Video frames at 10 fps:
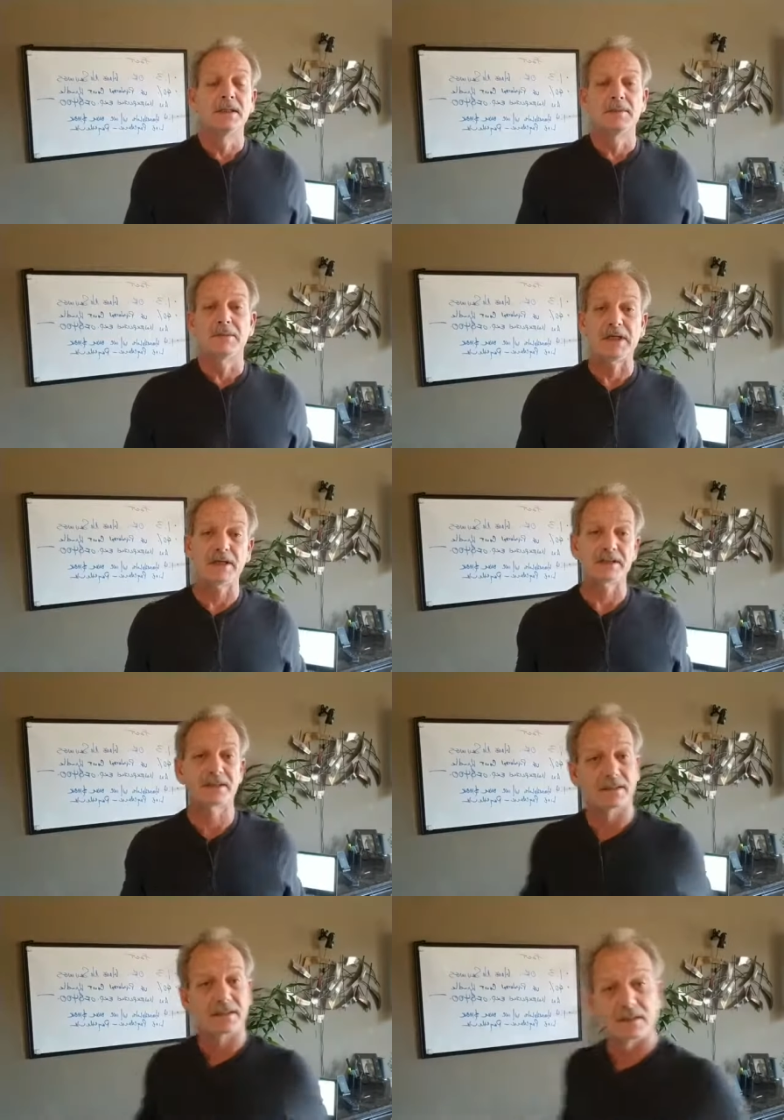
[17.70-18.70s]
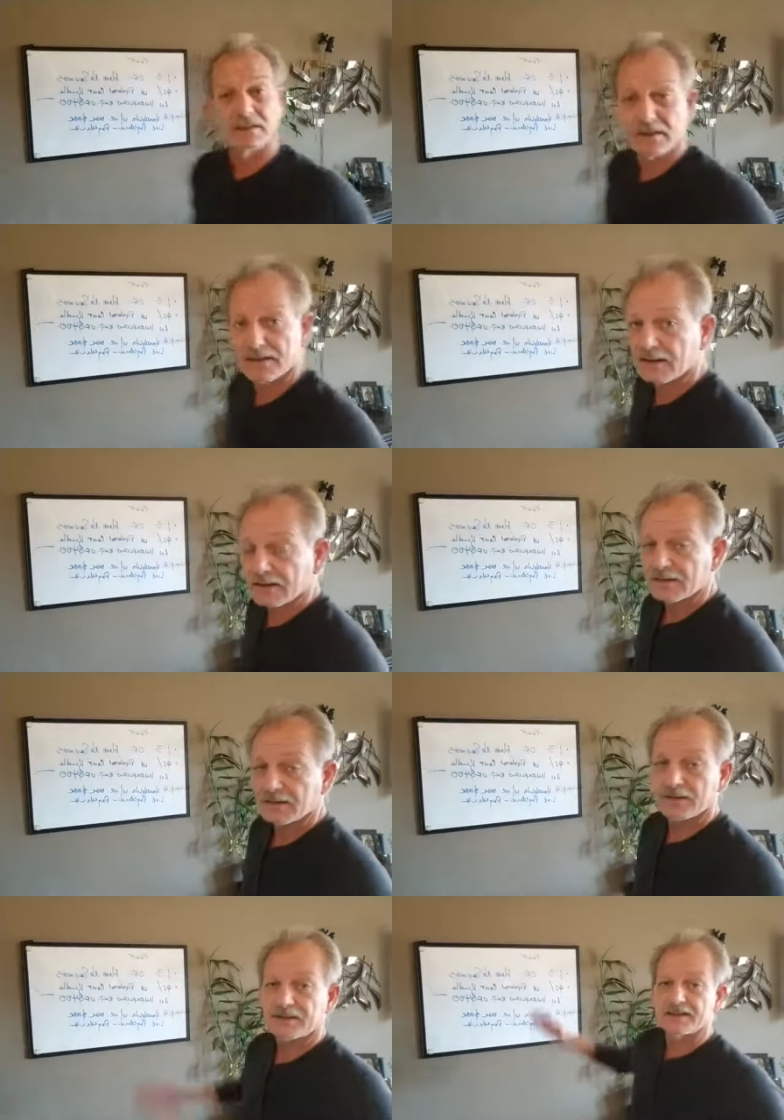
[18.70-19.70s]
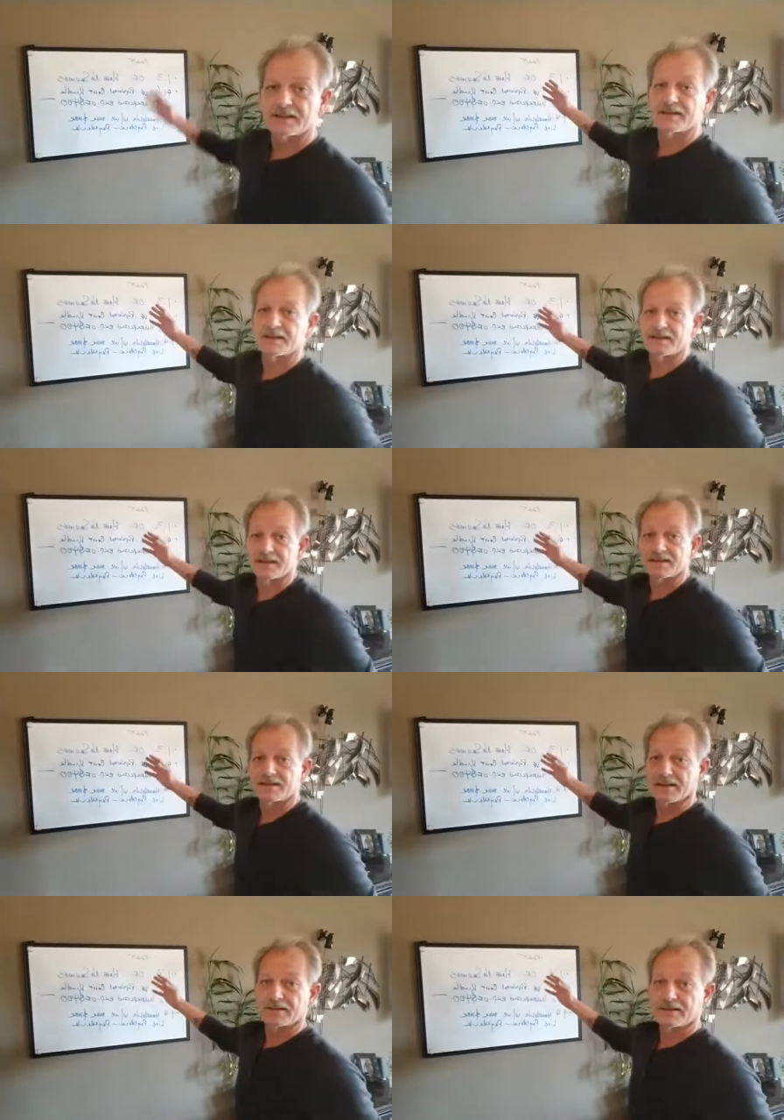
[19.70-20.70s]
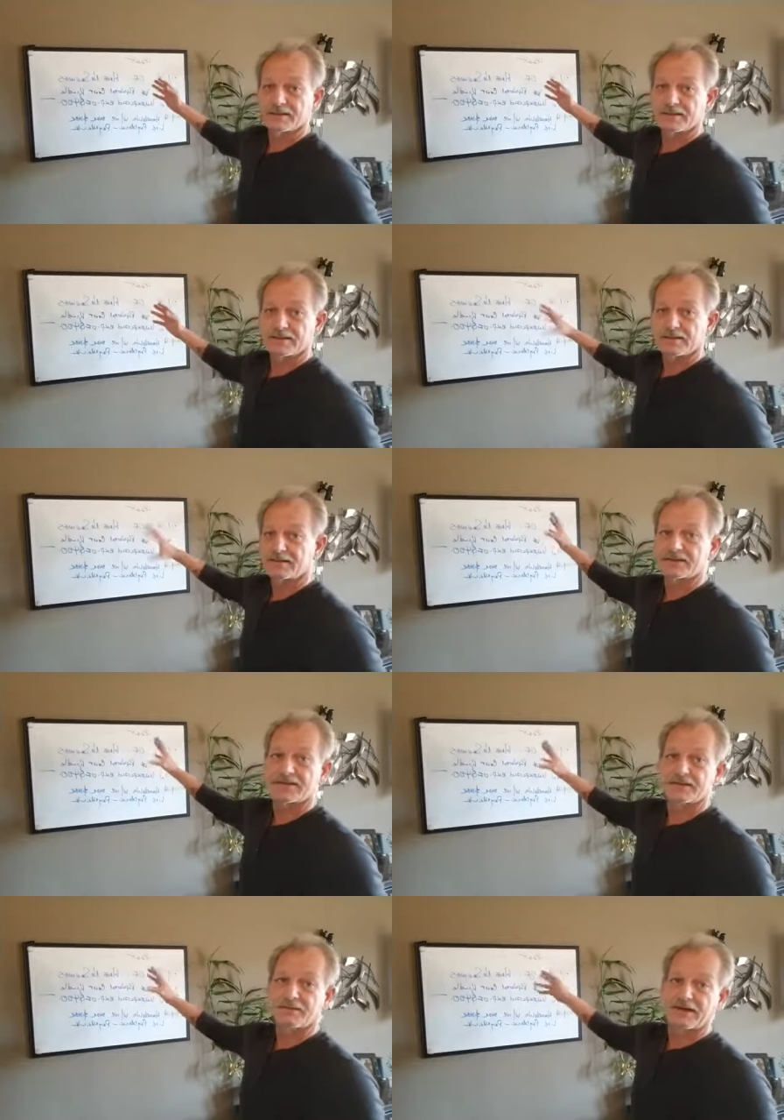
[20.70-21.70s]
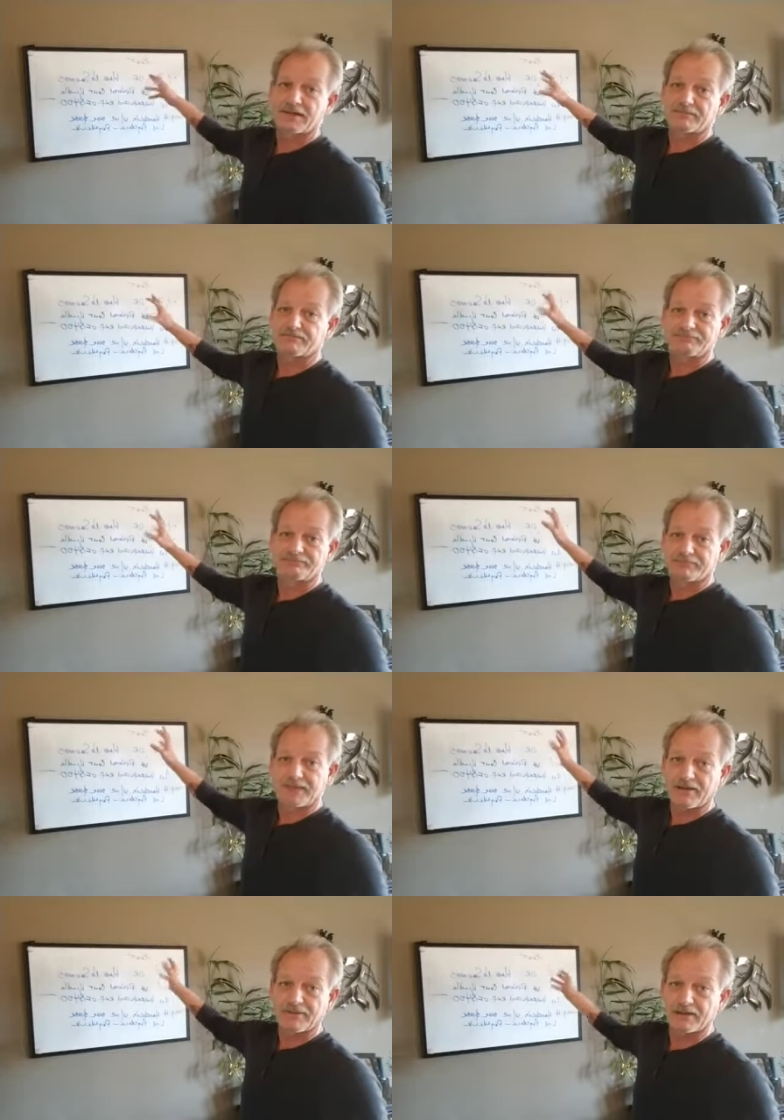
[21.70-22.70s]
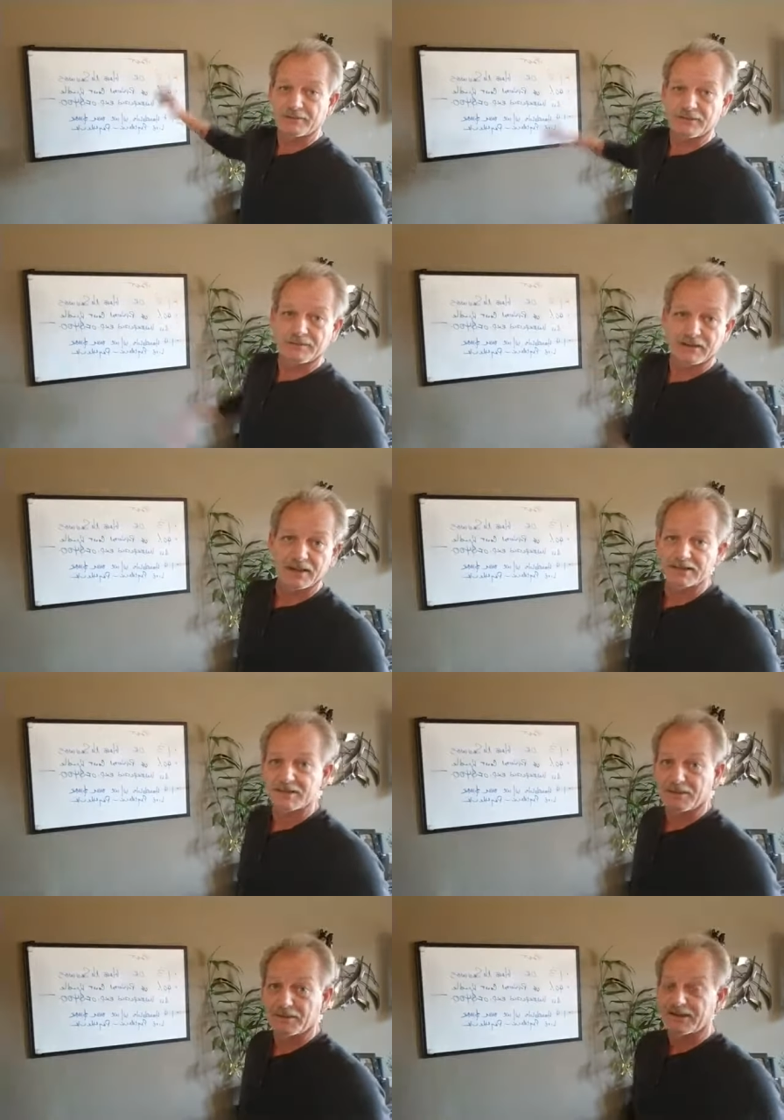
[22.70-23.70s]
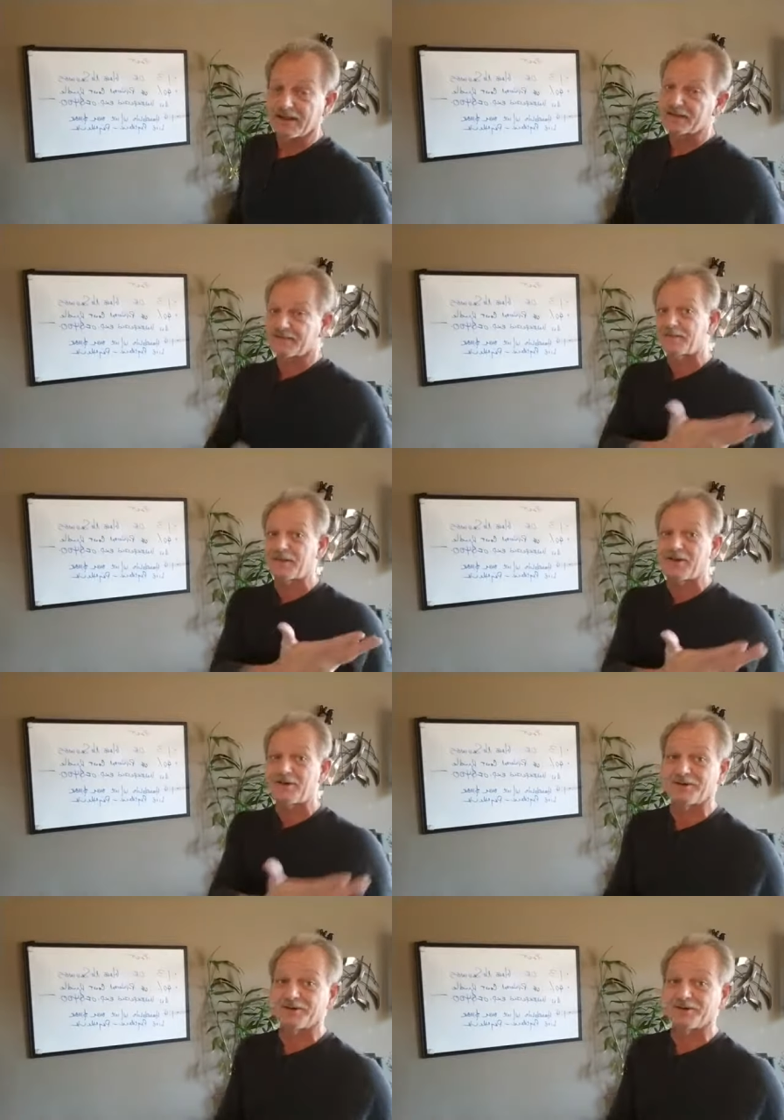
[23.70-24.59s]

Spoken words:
because look at these statistics. This is just what I've gathered up over the last couple of days from the local